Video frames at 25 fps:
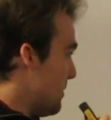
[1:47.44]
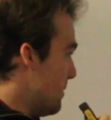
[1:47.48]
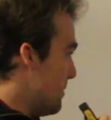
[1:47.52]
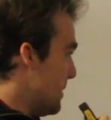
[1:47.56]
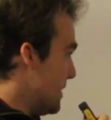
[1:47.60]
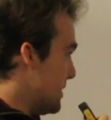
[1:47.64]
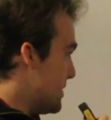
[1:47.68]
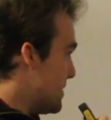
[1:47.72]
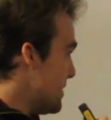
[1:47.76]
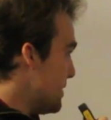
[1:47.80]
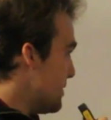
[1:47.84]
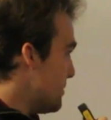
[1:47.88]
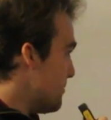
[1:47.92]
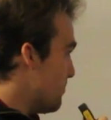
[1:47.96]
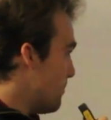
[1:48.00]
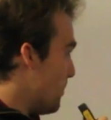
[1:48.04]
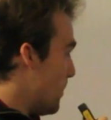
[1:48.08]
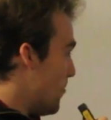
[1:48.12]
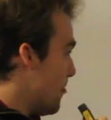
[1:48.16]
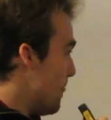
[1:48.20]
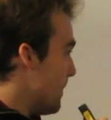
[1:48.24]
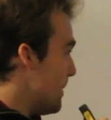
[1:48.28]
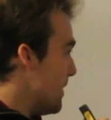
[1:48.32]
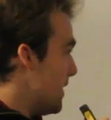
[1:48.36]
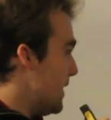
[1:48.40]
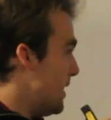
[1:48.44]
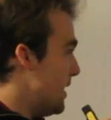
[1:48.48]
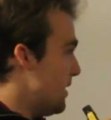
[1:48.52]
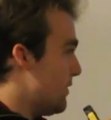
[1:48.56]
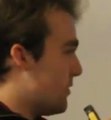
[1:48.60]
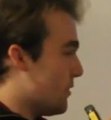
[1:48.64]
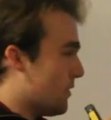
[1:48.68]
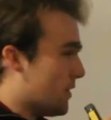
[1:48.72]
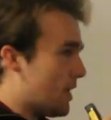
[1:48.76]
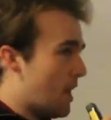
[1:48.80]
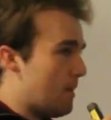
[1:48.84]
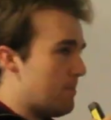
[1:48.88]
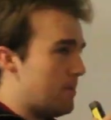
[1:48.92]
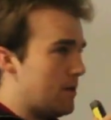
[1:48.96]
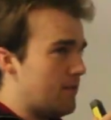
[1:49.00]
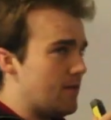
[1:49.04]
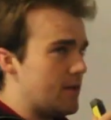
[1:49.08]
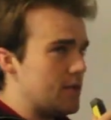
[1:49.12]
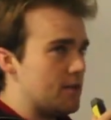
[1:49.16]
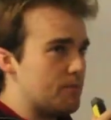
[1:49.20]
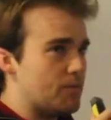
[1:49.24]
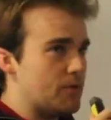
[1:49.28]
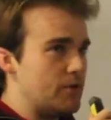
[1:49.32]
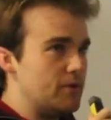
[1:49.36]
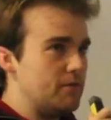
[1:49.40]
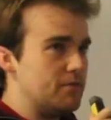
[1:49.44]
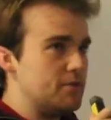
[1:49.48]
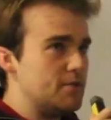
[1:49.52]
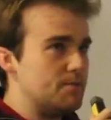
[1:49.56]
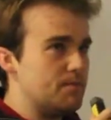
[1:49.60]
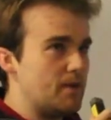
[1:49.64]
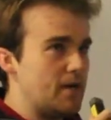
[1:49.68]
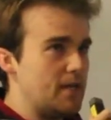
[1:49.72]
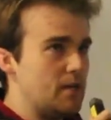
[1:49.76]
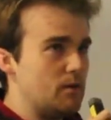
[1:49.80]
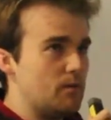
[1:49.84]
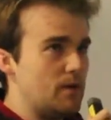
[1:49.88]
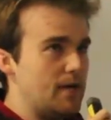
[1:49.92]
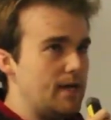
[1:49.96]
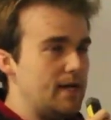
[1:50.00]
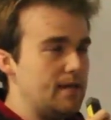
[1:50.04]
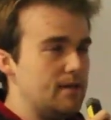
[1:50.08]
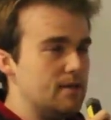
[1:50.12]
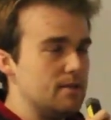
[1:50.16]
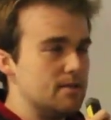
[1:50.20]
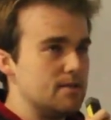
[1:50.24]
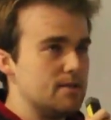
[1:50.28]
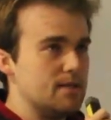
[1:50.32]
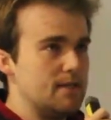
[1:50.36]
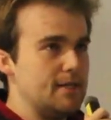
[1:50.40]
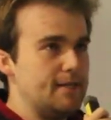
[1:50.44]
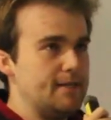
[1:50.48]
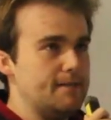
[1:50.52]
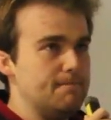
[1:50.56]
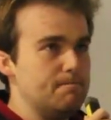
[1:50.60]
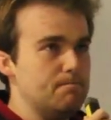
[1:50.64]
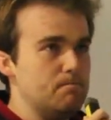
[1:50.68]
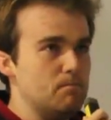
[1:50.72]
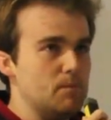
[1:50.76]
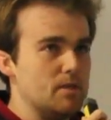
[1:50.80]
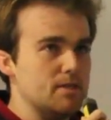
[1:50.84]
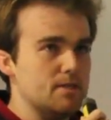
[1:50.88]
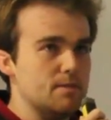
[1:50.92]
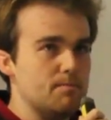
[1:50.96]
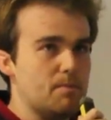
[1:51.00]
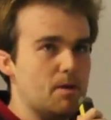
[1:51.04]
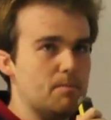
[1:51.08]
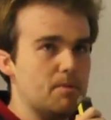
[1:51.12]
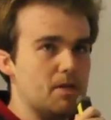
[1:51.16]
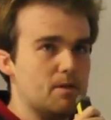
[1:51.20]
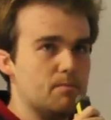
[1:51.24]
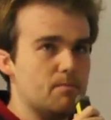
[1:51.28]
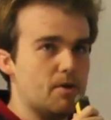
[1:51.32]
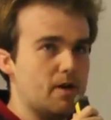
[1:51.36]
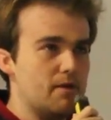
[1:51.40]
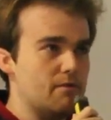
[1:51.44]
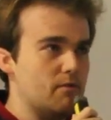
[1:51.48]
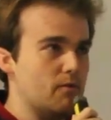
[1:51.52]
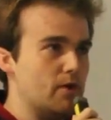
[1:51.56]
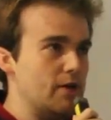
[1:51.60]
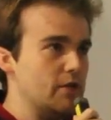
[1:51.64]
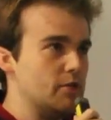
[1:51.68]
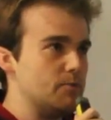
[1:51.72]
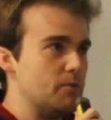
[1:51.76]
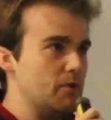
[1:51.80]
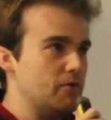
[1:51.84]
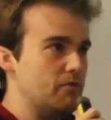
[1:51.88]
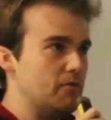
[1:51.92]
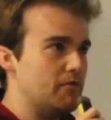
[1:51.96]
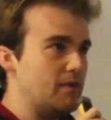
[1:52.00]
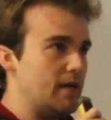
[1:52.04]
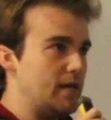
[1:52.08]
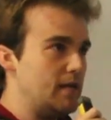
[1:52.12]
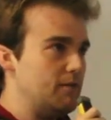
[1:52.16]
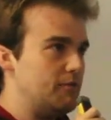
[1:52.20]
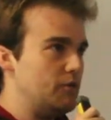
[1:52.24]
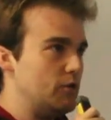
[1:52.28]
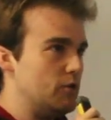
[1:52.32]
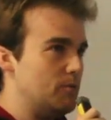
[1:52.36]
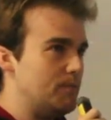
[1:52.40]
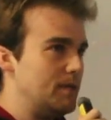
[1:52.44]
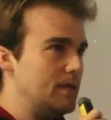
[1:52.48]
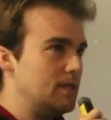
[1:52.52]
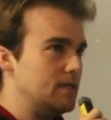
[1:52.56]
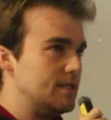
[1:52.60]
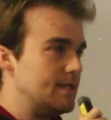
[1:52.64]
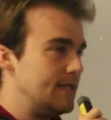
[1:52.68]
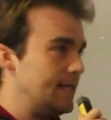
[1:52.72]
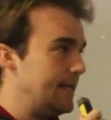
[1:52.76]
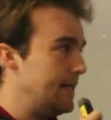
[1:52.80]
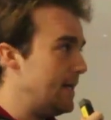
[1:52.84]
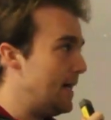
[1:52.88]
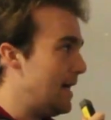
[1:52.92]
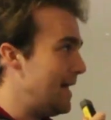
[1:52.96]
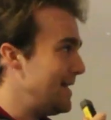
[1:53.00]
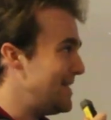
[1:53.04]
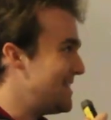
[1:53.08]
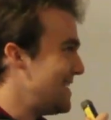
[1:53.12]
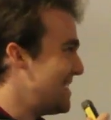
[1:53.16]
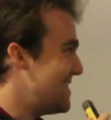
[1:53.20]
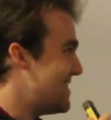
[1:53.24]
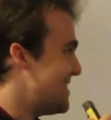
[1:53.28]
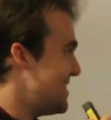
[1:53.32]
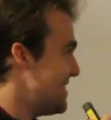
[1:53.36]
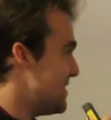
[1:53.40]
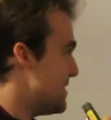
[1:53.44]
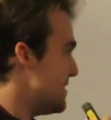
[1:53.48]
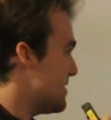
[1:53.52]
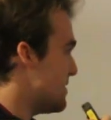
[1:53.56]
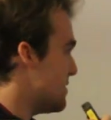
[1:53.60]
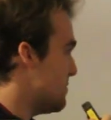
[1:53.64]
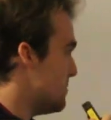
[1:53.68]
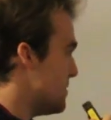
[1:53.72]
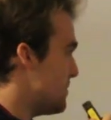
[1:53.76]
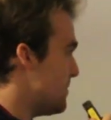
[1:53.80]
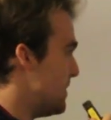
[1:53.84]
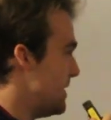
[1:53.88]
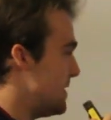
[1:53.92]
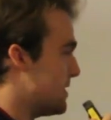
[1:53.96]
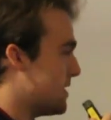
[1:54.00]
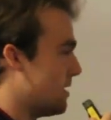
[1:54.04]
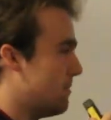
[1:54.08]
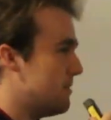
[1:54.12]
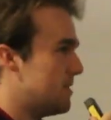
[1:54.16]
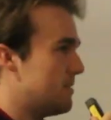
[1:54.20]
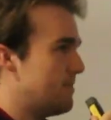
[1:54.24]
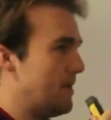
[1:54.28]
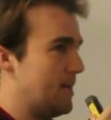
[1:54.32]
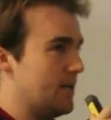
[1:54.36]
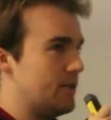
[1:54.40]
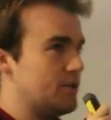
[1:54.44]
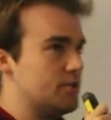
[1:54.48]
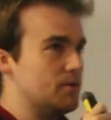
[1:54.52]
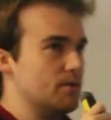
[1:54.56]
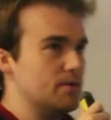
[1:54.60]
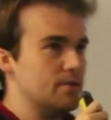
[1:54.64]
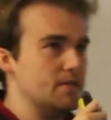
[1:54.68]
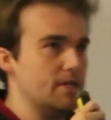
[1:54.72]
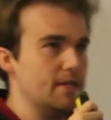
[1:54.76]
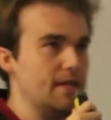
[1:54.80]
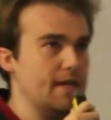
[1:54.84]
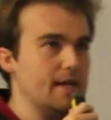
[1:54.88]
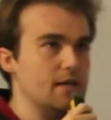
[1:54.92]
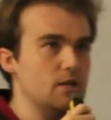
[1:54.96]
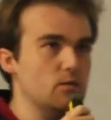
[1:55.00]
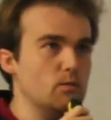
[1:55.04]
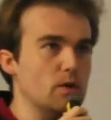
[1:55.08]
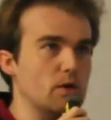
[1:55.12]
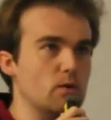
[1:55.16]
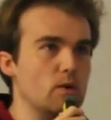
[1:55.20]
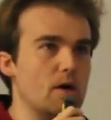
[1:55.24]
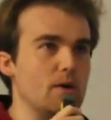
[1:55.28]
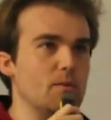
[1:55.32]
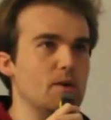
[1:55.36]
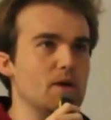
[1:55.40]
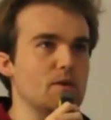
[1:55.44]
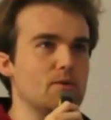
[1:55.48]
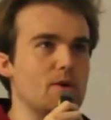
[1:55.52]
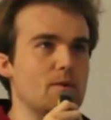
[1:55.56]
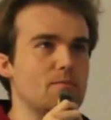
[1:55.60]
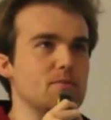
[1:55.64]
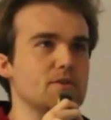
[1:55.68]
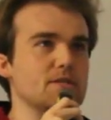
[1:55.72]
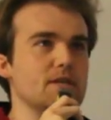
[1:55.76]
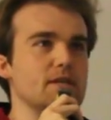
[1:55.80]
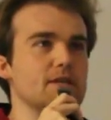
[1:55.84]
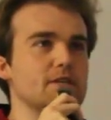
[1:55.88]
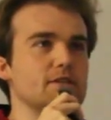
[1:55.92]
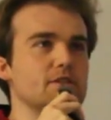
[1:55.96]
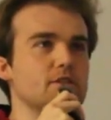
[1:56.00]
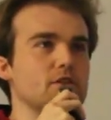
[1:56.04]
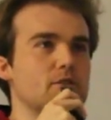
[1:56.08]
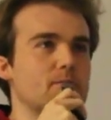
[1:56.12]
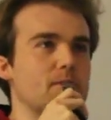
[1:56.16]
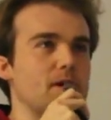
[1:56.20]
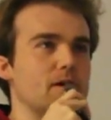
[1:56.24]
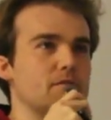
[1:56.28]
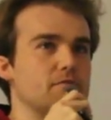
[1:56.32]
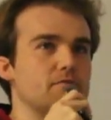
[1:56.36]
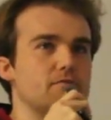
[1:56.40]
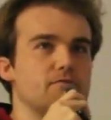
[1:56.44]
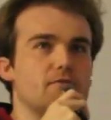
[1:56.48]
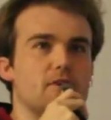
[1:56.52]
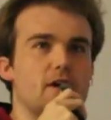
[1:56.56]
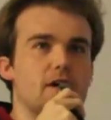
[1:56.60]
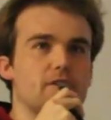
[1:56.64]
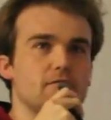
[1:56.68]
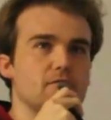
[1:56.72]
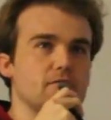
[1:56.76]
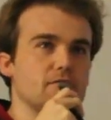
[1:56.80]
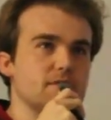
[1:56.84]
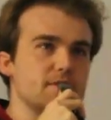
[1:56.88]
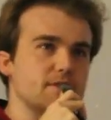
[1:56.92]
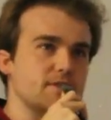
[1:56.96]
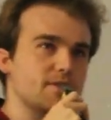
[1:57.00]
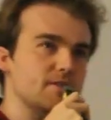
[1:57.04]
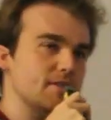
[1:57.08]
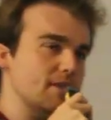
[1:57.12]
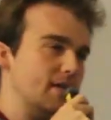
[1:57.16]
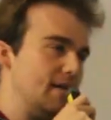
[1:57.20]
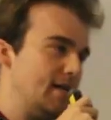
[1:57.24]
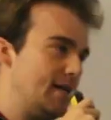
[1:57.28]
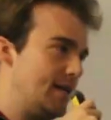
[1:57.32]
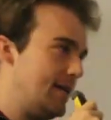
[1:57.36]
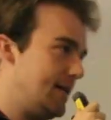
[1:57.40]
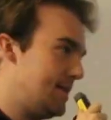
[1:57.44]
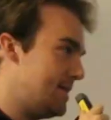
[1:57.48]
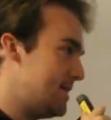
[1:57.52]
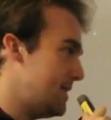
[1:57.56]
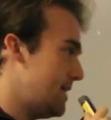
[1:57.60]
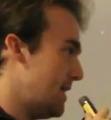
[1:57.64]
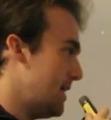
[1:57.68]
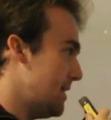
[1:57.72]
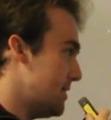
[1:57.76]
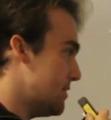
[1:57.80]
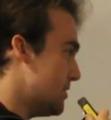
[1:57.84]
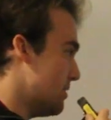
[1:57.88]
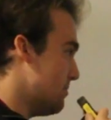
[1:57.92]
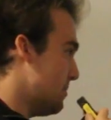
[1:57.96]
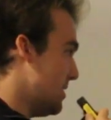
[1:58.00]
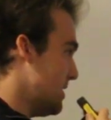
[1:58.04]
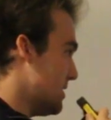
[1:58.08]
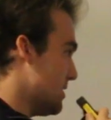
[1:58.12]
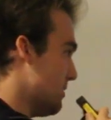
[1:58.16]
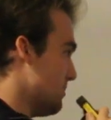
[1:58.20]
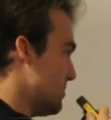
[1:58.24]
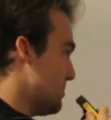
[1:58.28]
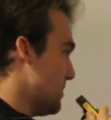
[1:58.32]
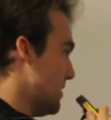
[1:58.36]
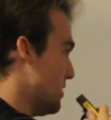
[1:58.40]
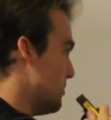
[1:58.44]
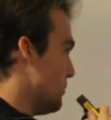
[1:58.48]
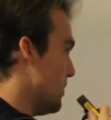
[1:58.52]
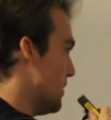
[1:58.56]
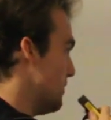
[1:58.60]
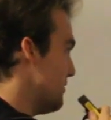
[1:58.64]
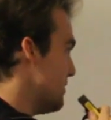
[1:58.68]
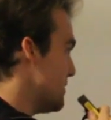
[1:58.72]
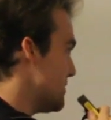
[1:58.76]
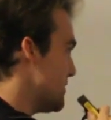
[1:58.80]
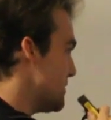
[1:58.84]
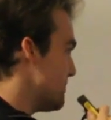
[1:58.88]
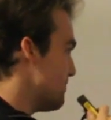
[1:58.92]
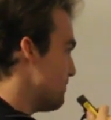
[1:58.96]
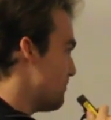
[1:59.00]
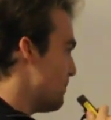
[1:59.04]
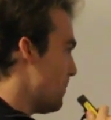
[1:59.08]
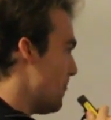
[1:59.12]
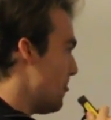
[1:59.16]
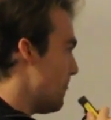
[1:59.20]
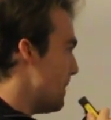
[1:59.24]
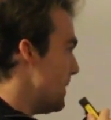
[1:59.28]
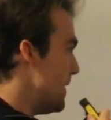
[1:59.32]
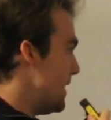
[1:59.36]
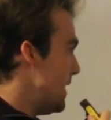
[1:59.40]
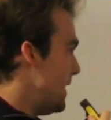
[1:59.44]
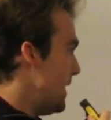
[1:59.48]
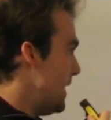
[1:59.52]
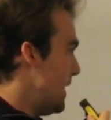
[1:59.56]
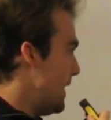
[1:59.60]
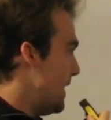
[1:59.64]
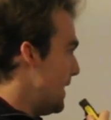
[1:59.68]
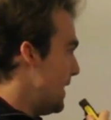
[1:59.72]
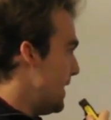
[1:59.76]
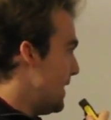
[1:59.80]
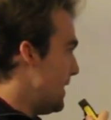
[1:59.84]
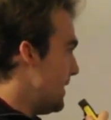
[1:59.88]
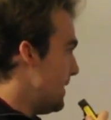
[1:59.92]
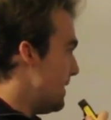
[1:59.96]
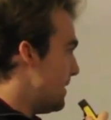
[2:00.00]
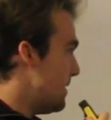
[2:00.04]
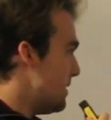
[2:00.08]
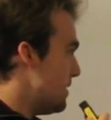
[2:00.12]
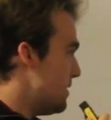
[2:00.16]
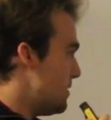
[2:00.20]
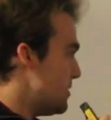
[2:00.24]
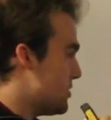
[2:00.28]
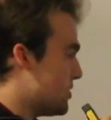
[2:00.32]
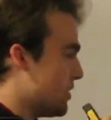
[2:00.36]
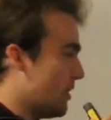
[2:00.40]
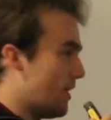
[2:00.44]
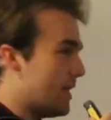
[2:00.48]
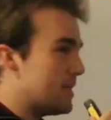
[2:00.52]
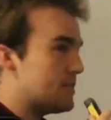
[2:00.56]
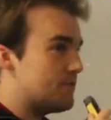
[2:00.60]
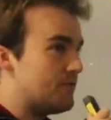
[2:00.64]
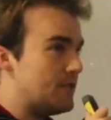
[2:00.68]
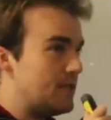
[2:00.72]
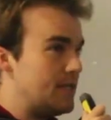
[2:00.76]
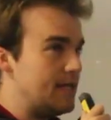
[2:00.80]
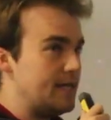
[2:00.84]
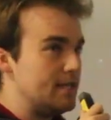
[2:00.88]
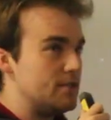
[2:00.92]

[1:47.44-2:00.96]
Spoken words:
why we built it. There are a couple of other proofs, by the way. There's a public and private range proof. If any of you are building identity systems, please come and speak to us at the end. We're quite well represented. There are about five of us here today, so please come and speak to one of us. So as for